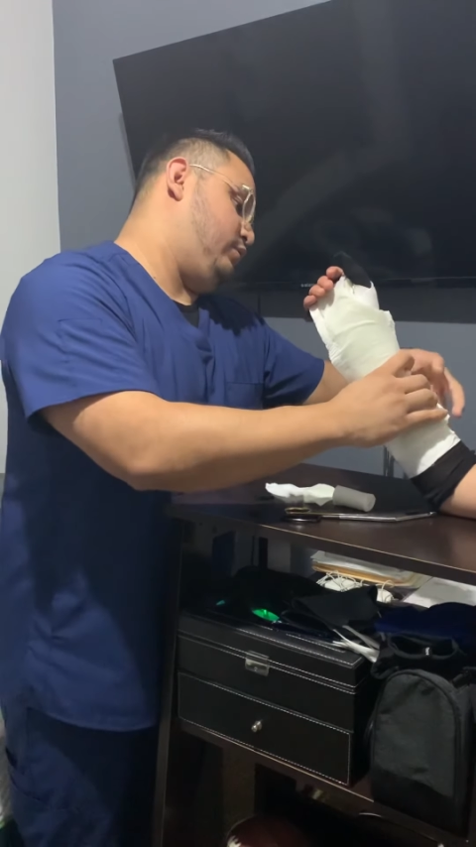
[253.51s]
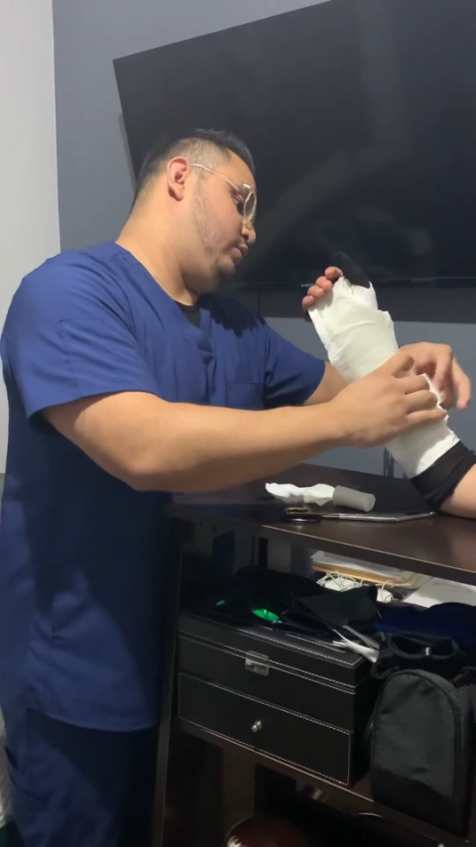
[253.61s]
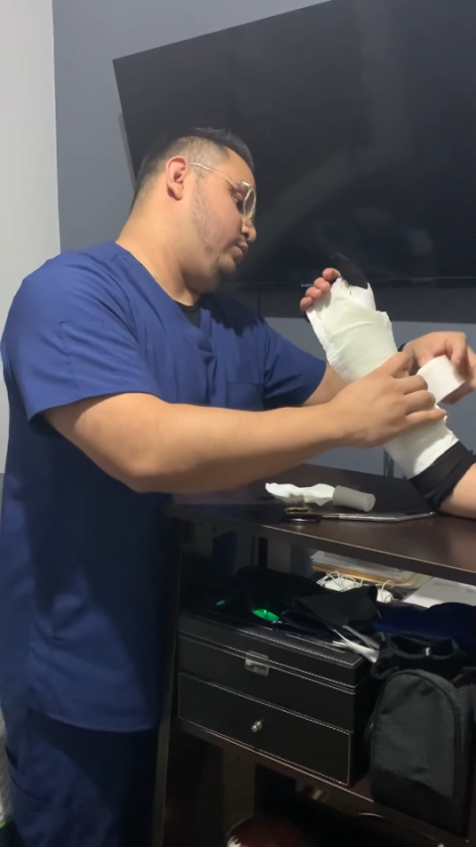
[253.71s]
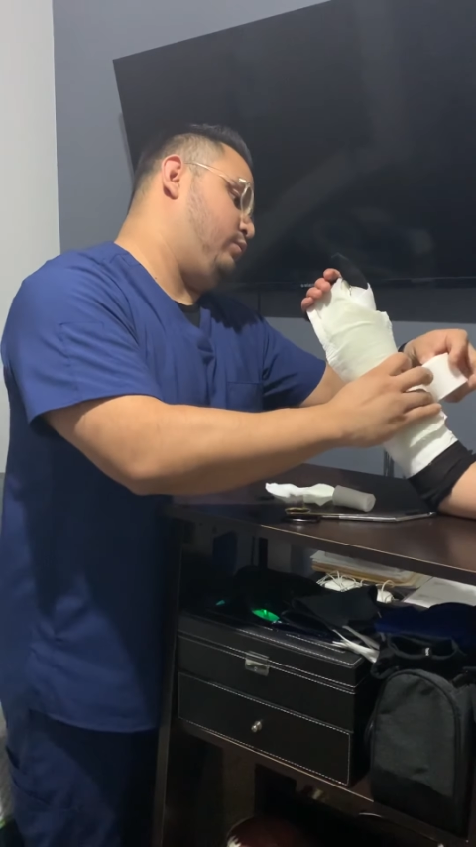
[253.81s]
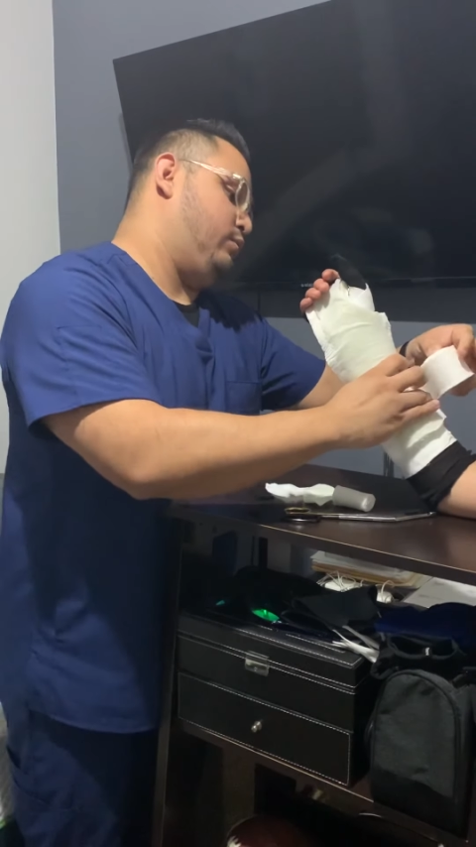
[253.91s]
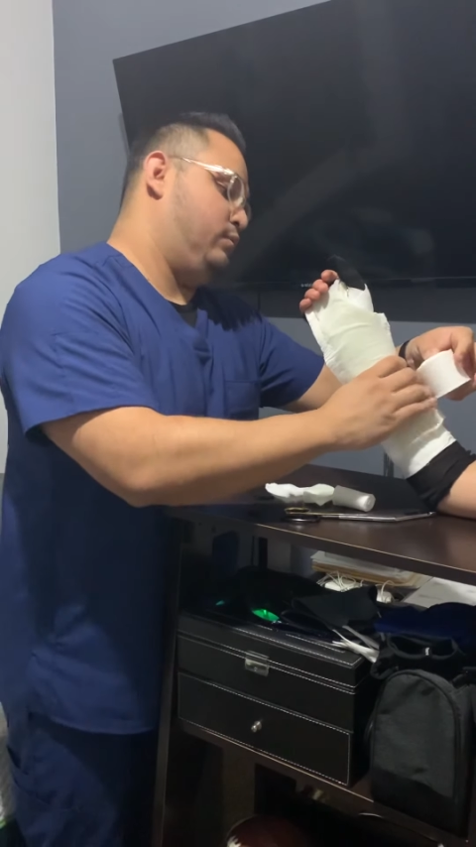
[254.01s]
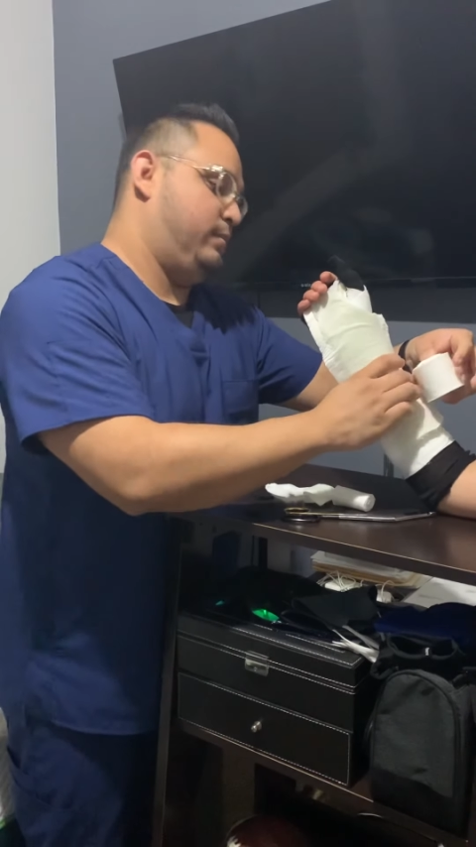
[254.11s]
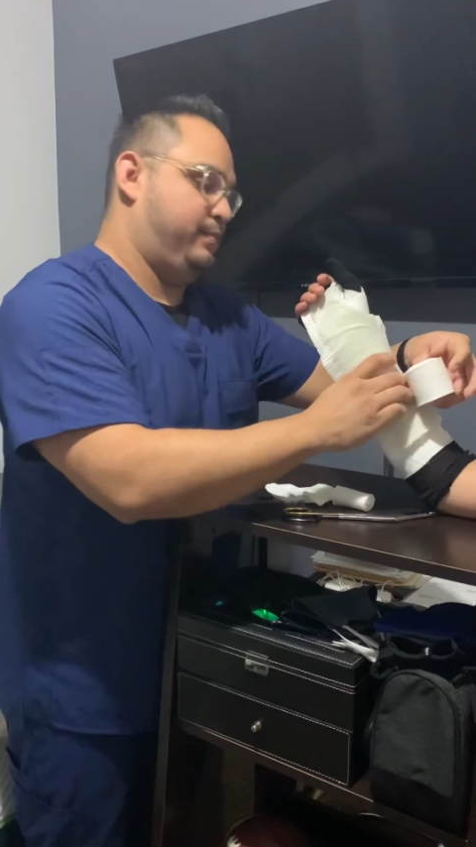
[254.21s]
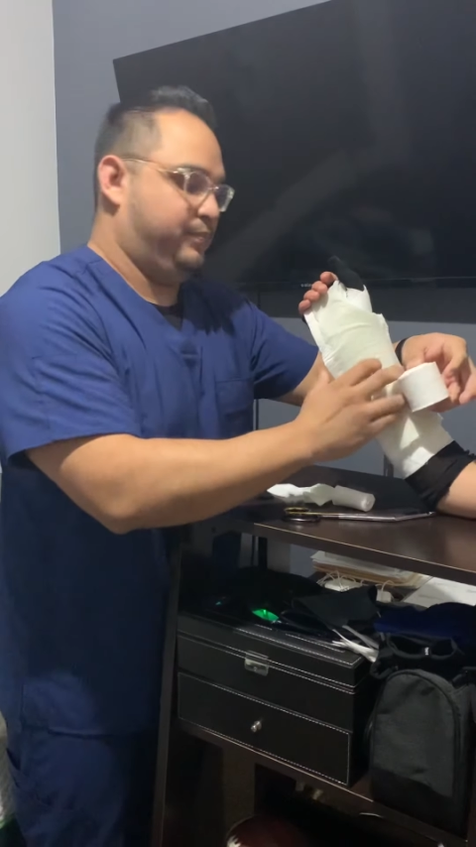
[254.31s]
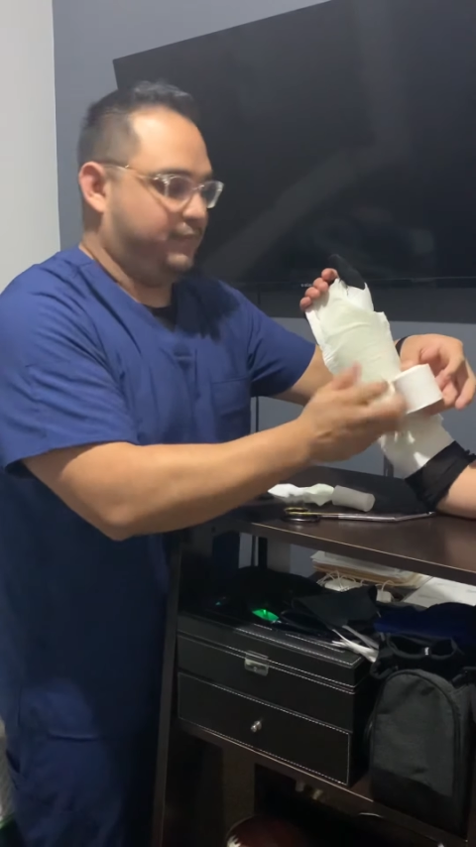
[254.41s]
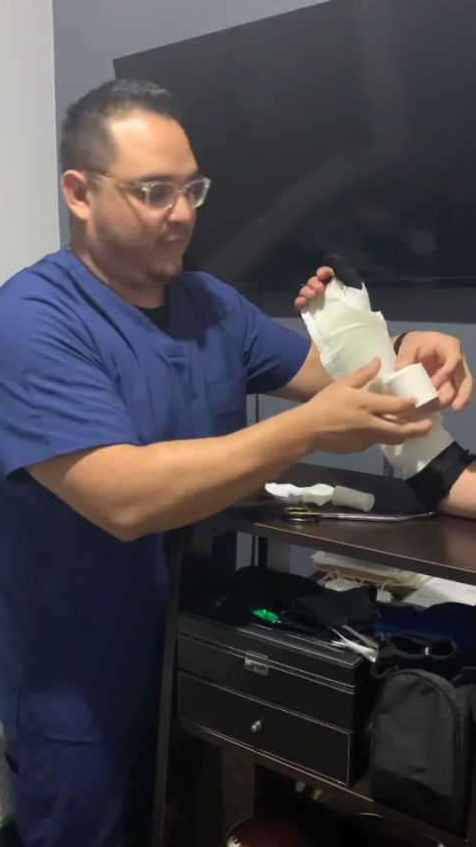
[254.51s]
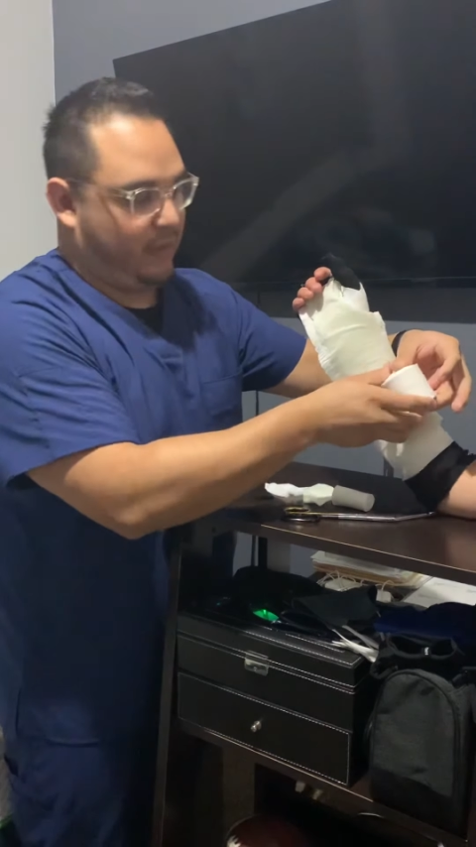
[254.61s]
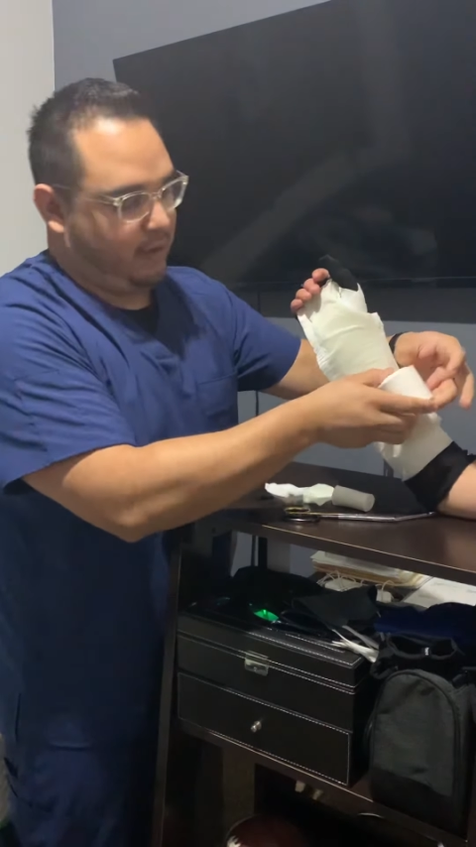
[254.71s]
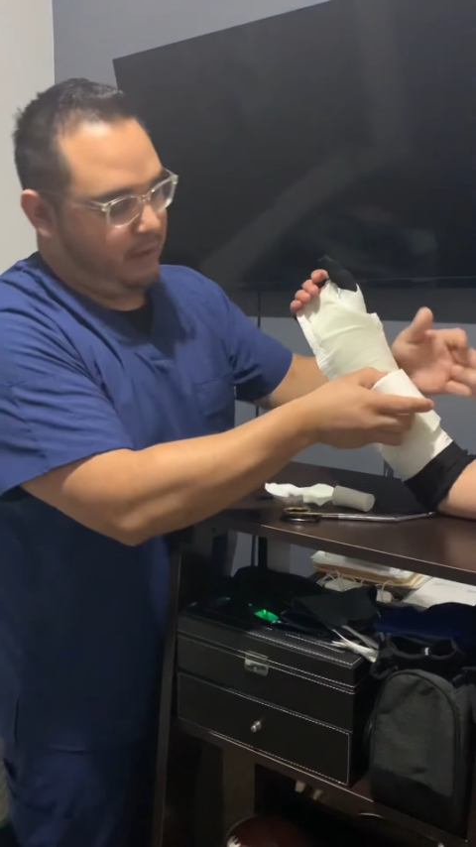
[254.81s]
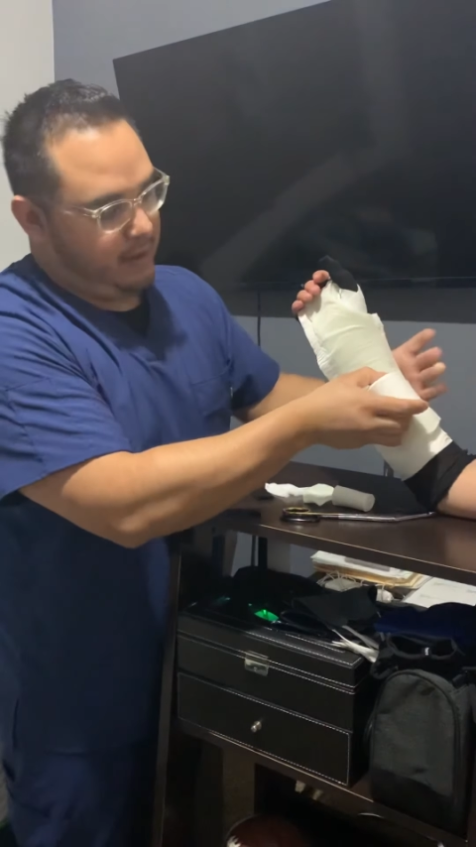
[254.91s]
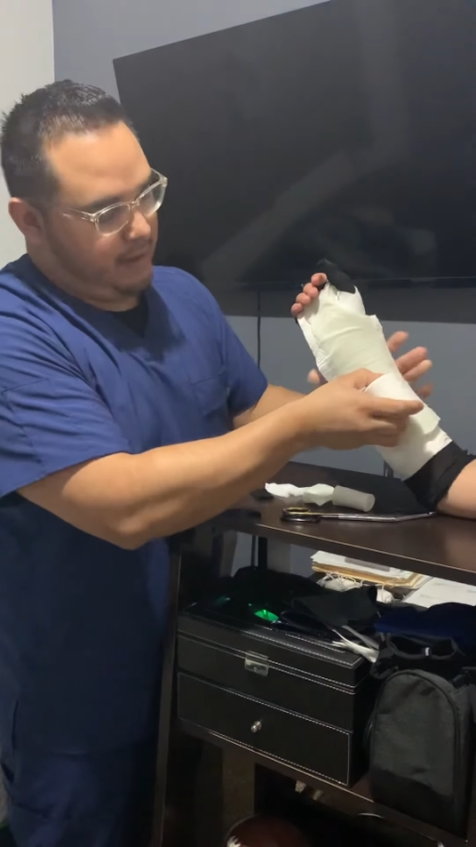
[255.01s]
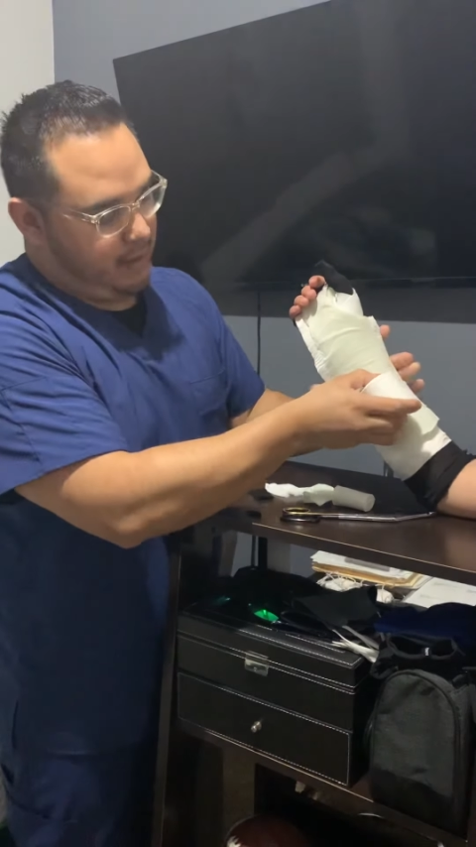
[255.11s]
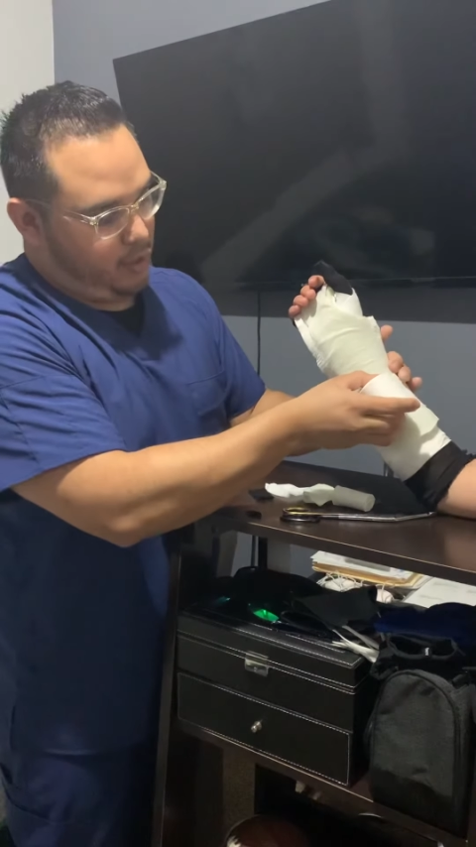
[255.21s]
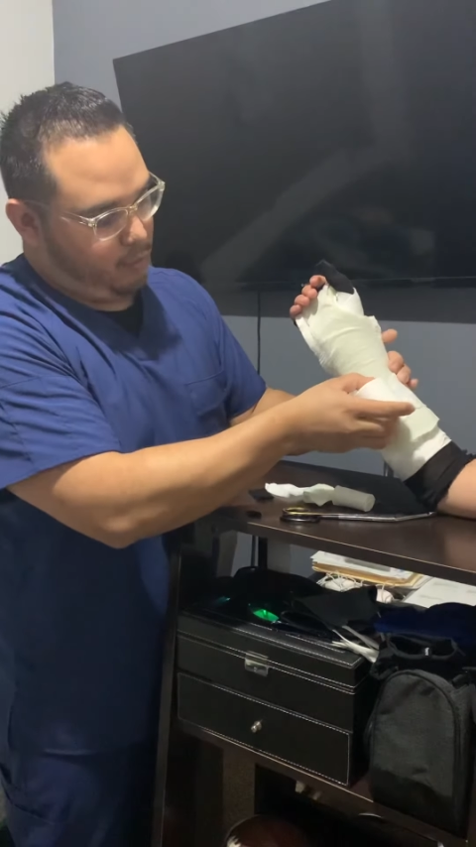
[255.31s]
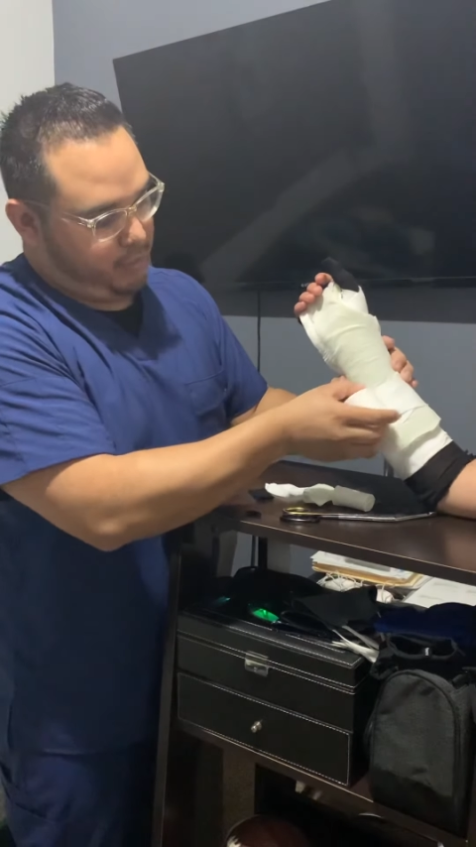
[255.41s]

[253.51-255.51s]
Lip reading: to help